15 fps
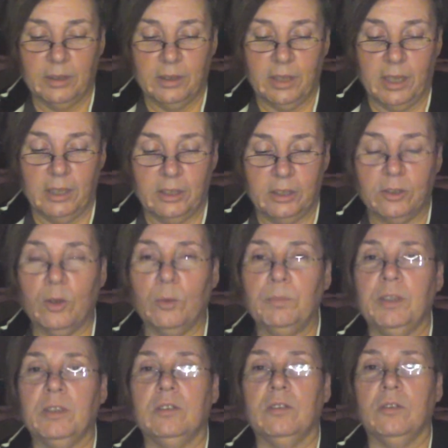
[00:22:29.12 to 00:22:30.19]
I just hope
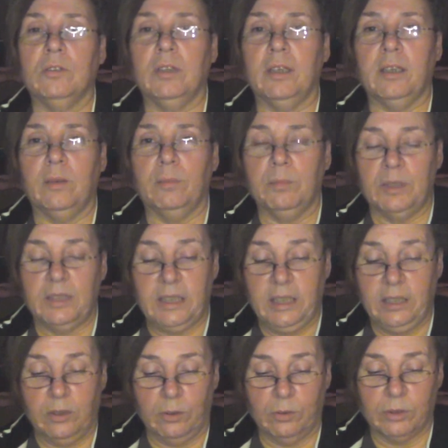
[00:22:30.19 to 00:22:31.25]
there's no like
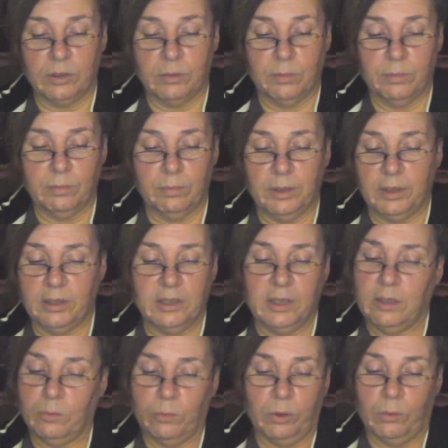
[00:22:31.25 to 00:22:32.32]
mosquitoes, because then
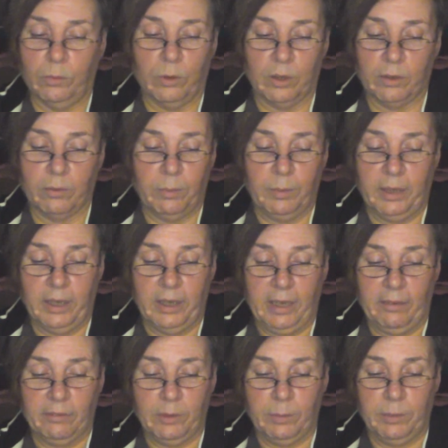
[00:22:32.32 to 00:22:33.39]
it wouldn't work for me. I'd
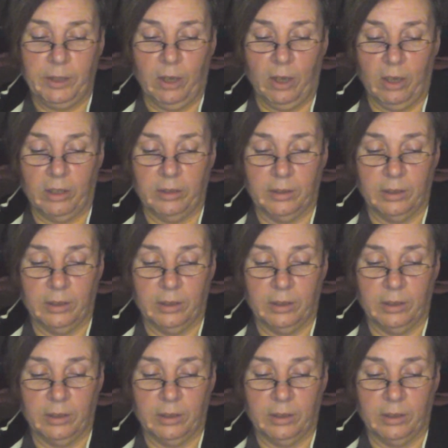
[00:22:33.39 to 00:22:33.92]
have to be gone.